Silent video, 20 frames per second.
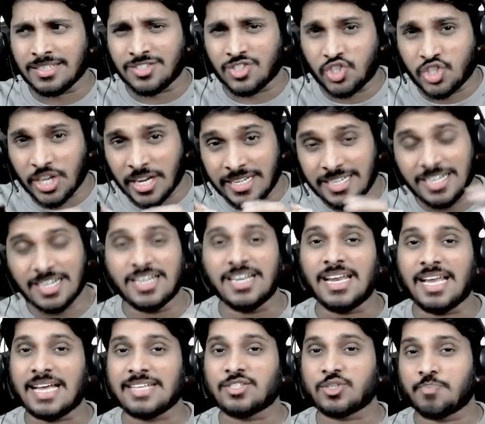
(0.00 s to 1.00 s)
general
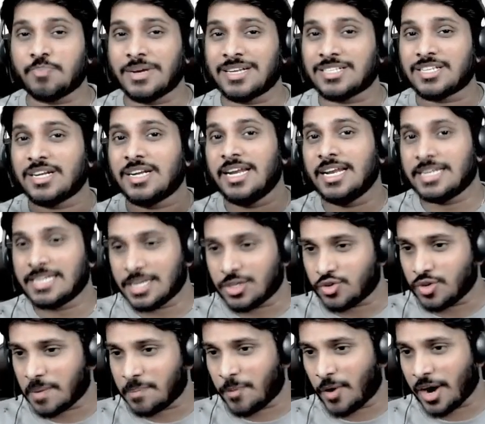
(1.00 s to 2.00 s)
aspects related to
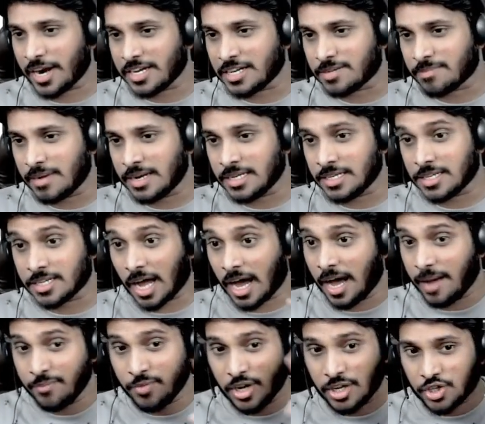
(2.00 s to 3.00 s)
appointment?
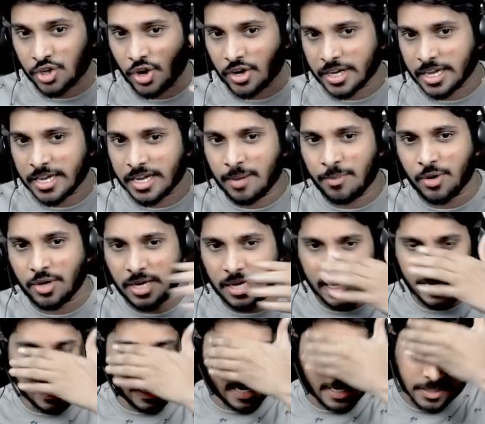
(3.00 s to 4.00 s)
I'm not talking about
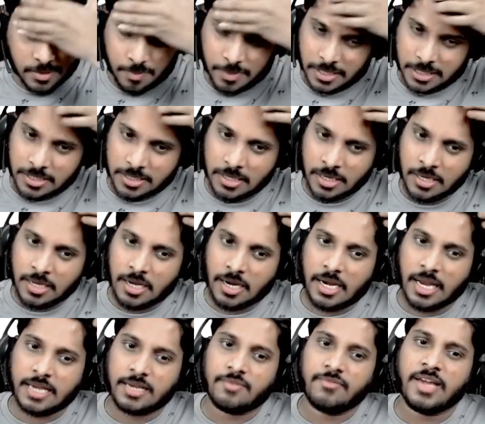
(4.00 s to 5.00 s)
legal aspects.
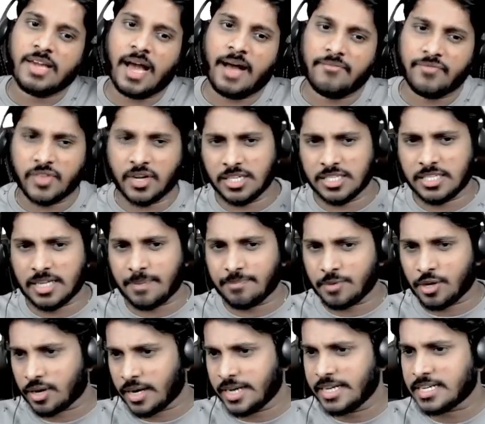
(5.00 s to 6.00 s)
Like, we have third chapter,
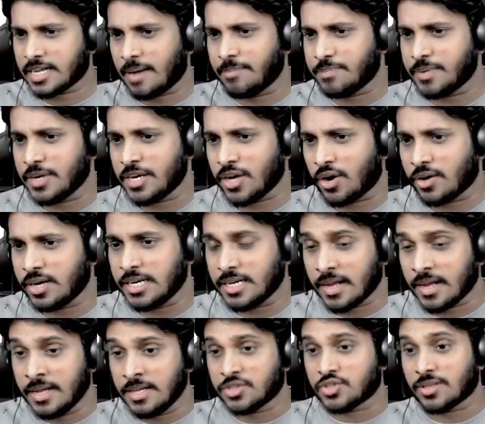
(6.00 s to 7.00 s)
right? Company audit.
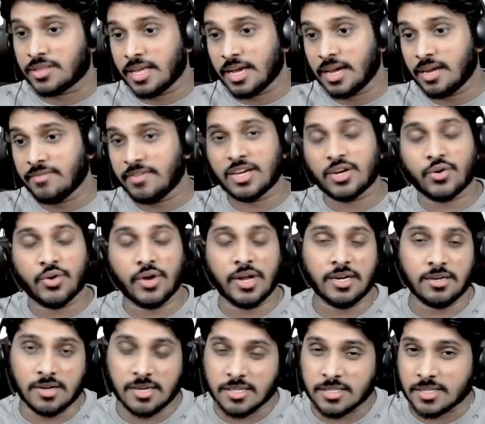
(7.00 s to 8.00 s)
So there we are going
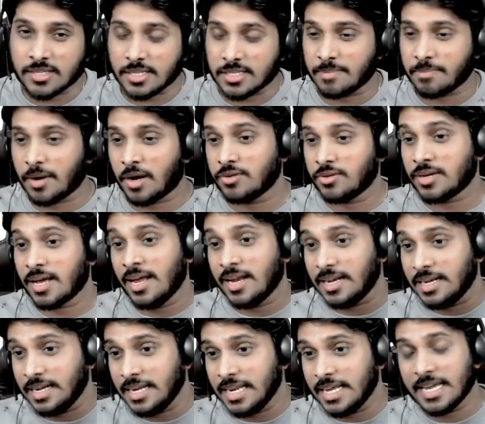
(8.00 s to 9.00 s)
to discuss about
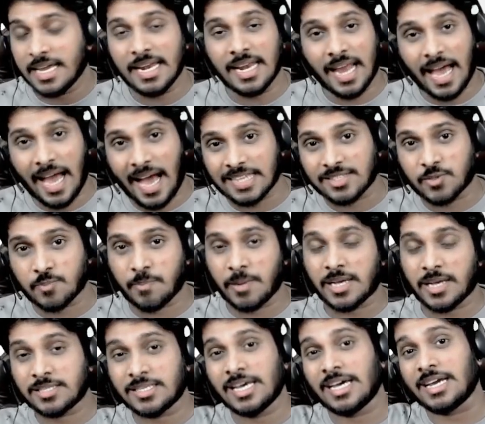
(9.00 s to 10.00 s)
legal
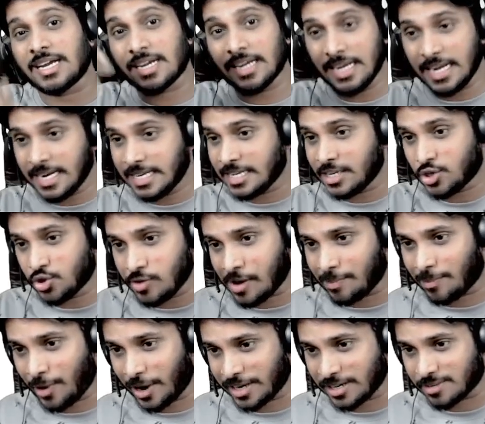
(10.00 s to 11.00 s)
aspects related to
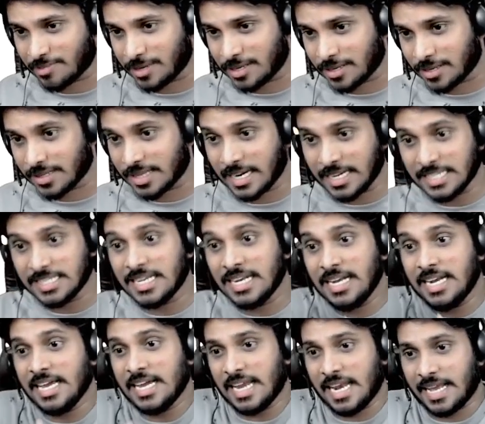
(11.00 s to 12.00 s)
appointment. That is,
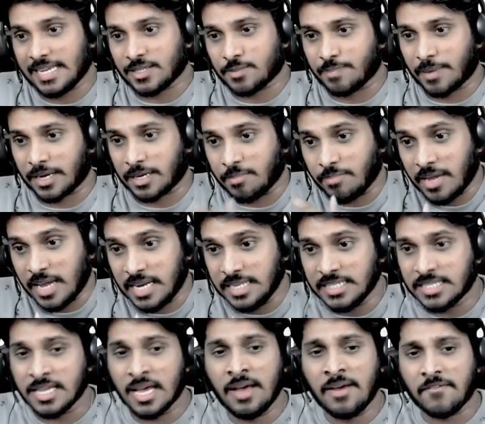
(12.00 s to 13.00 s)
legal aspect
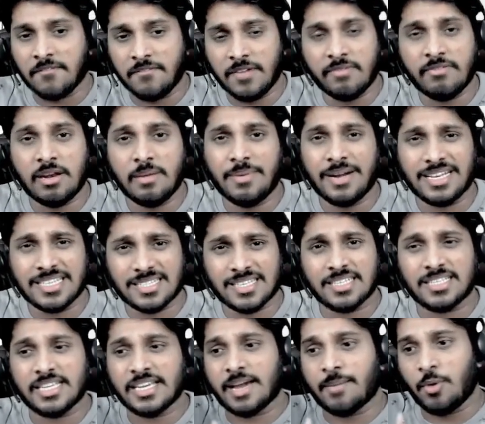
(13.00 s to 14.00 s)
means we will be
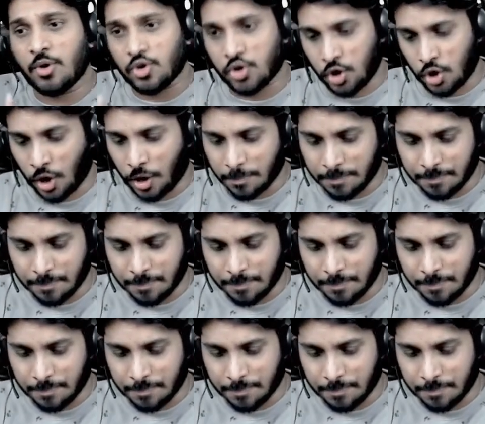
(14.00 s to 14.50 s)
discussing about law.